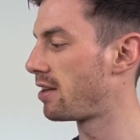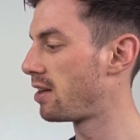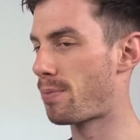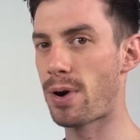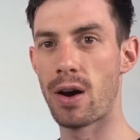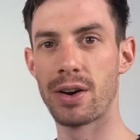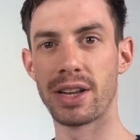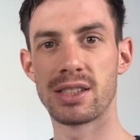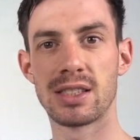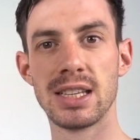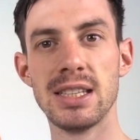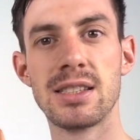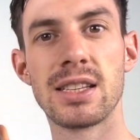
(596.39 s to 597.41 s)
the barrel
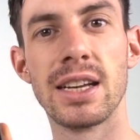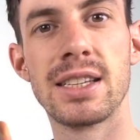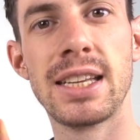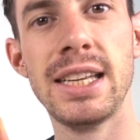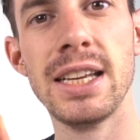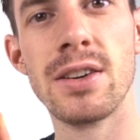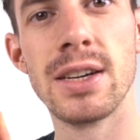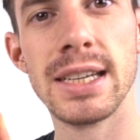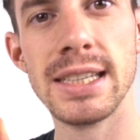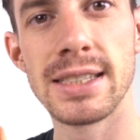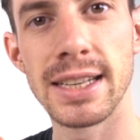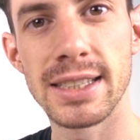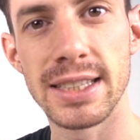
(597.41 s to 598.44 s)
that's inside here
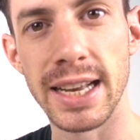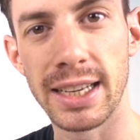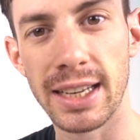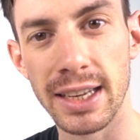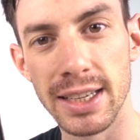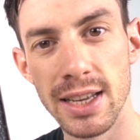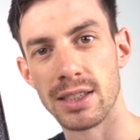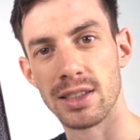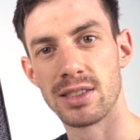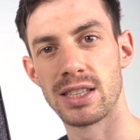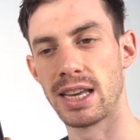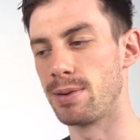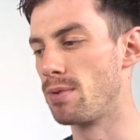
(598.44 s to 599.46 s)
is exactly the
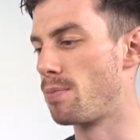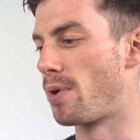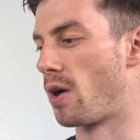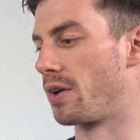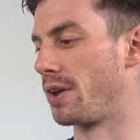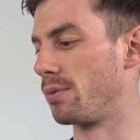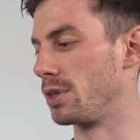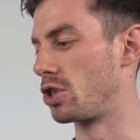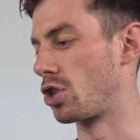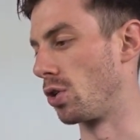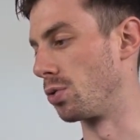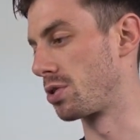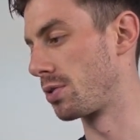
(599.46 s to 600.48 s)
same barrel that we
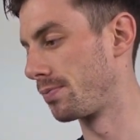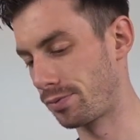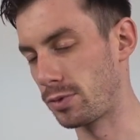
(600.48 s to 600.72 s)
chose.